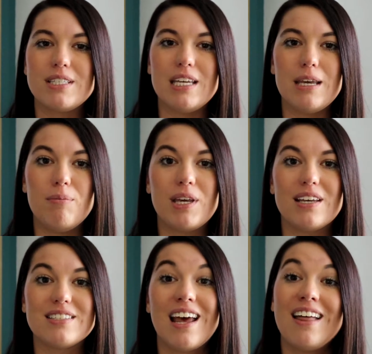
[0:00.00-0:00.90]
see,
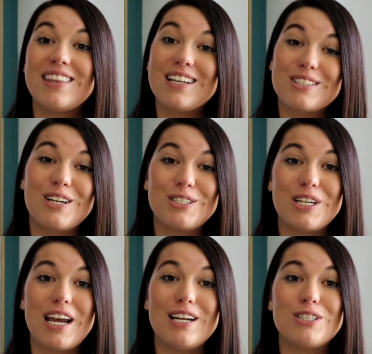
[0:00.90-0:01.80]
because that's gonna
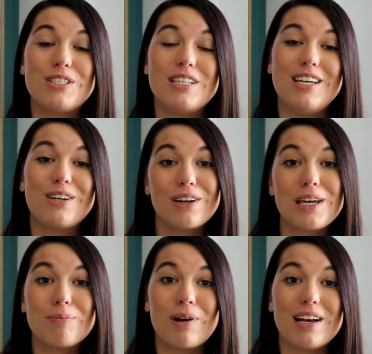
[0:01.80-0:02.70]
change the
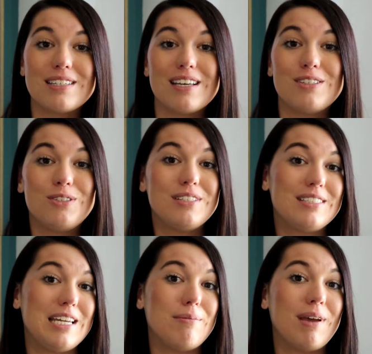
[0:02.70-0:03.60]
cooking process to
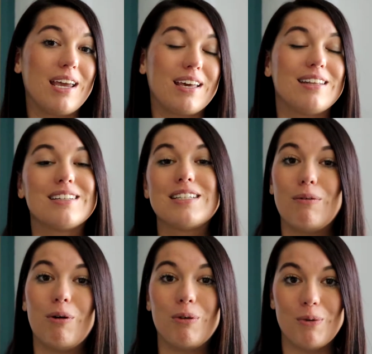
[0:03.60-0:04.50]
steaming, and that's
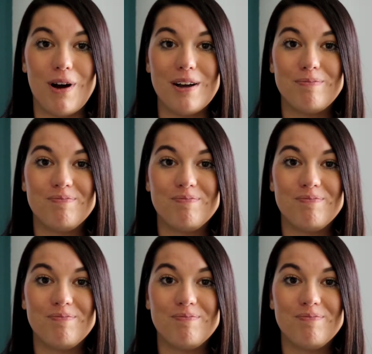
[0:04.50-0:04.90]
not what we want.